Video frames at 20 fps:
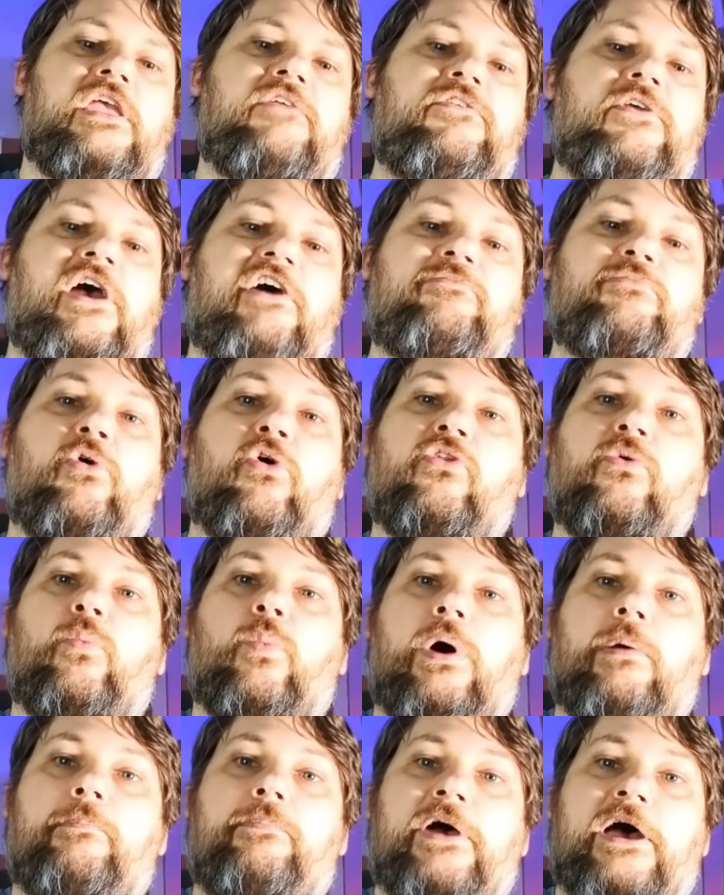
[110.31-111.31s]
If you have more than
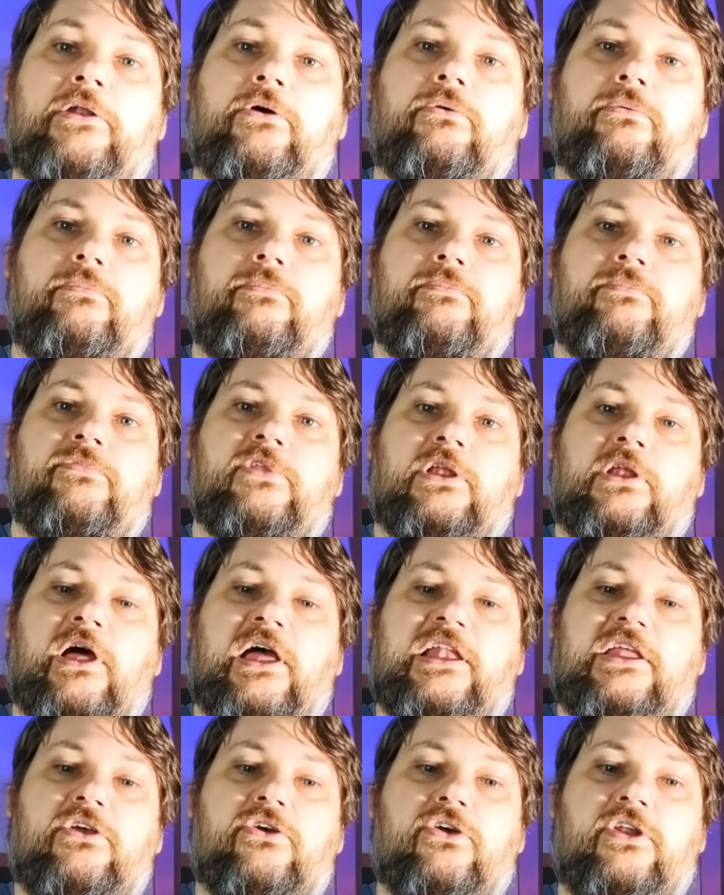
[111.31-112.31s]
one pedal, the
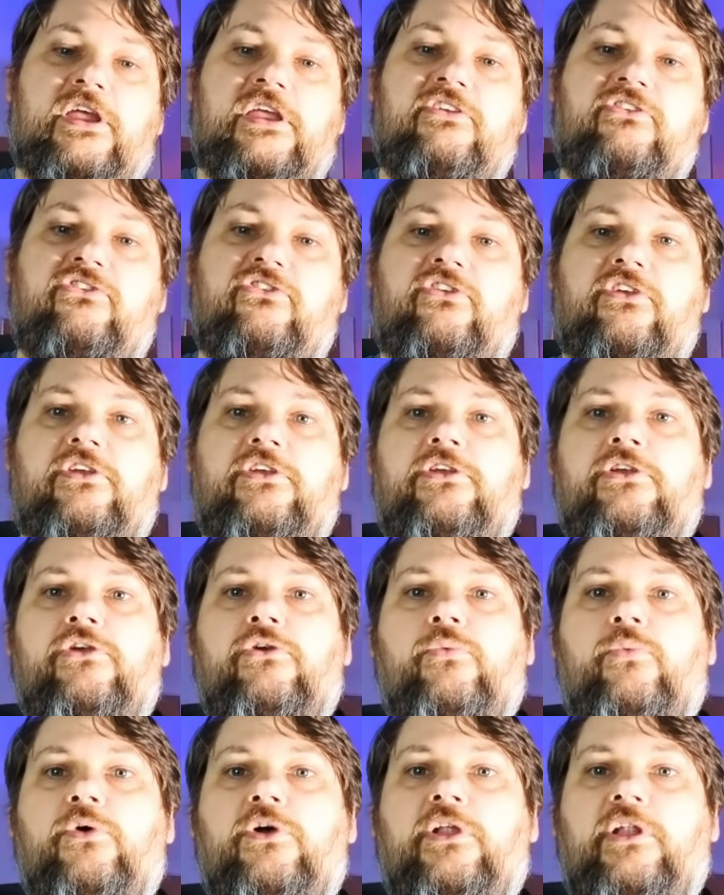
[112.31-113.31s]
likelihood is
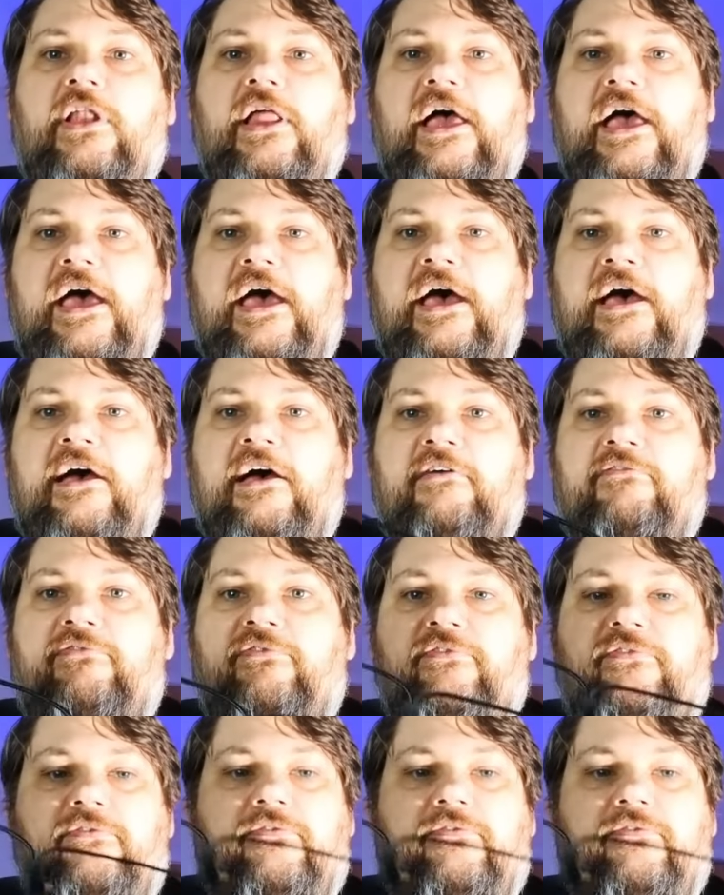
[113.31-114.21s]
you will have